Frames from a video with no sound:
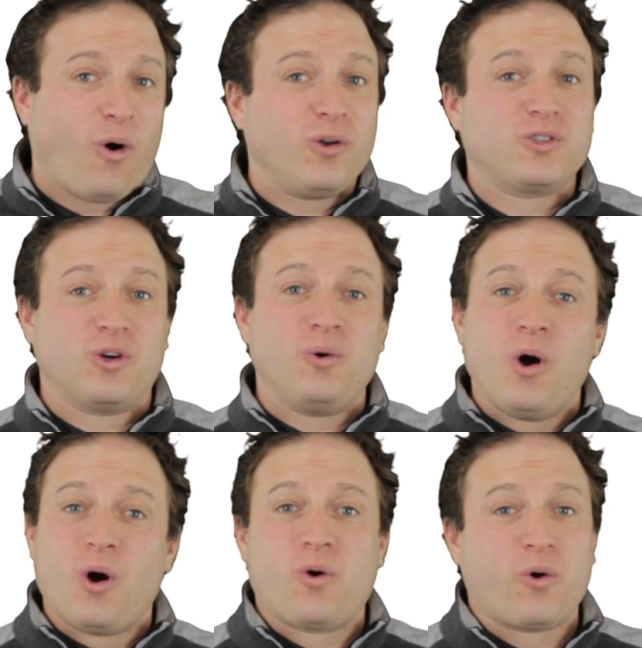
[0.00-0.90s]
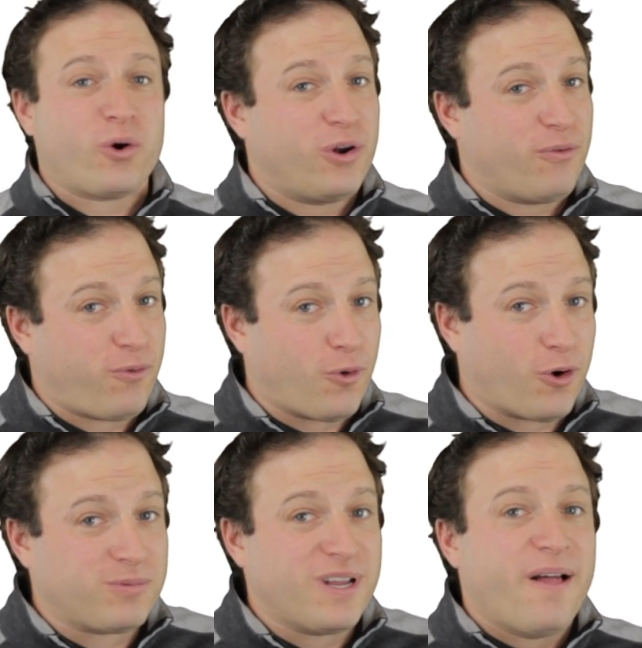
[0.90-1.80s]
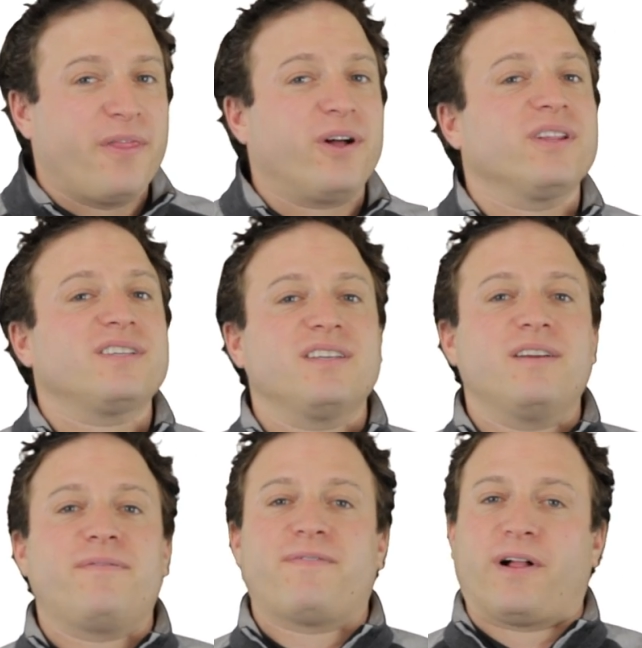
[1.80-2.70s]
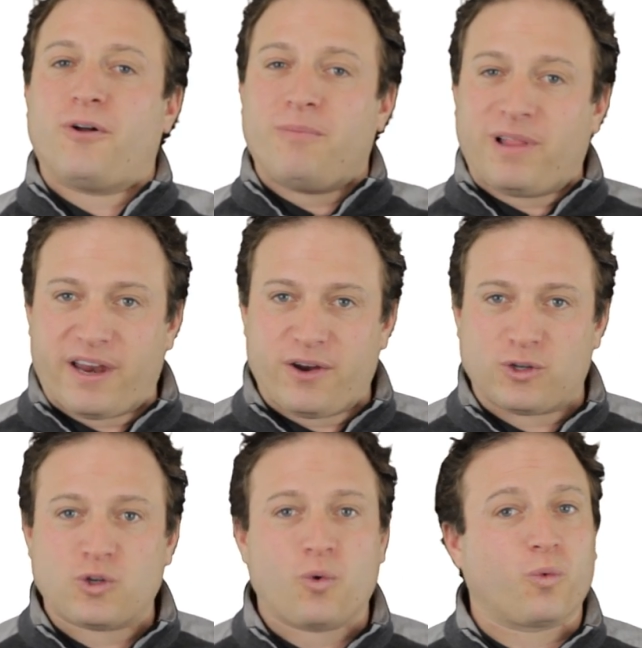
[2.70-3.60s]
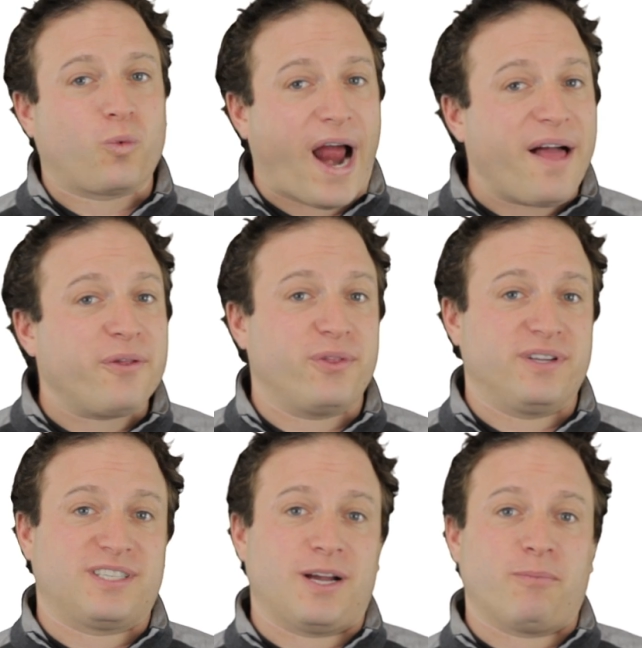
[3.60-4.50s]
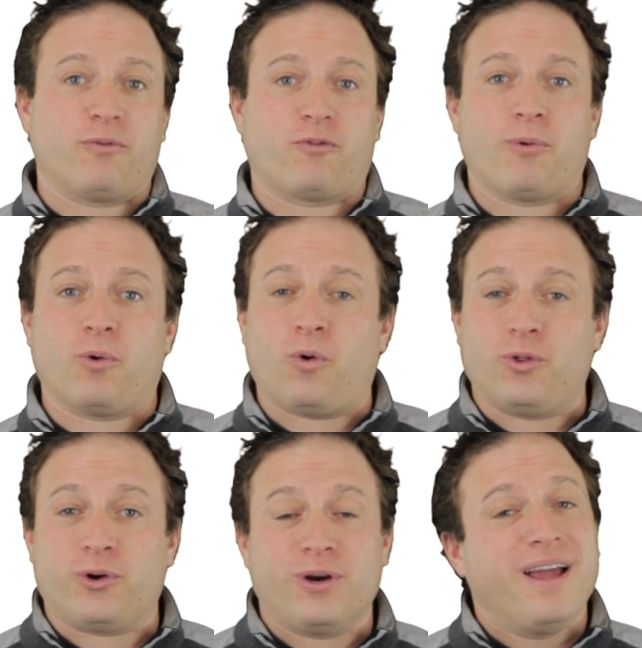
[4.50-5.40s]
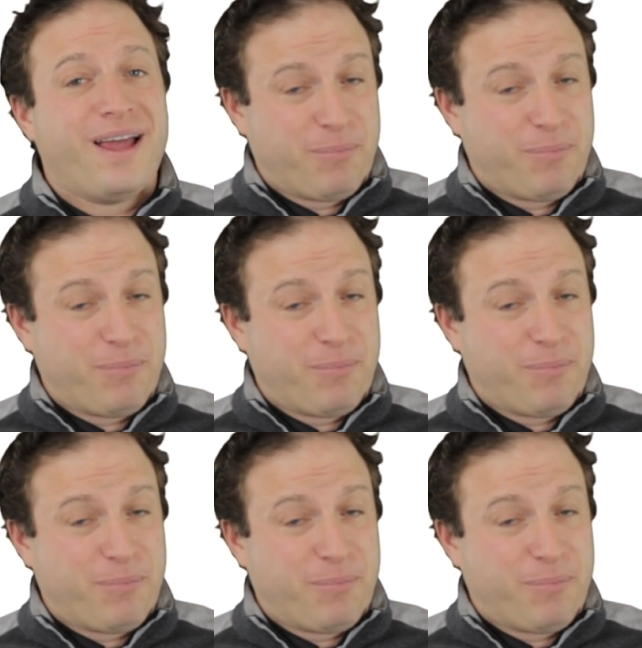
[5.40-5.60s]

Also, according to Forbes, they'll listen to fellow millennials rather than someone from an older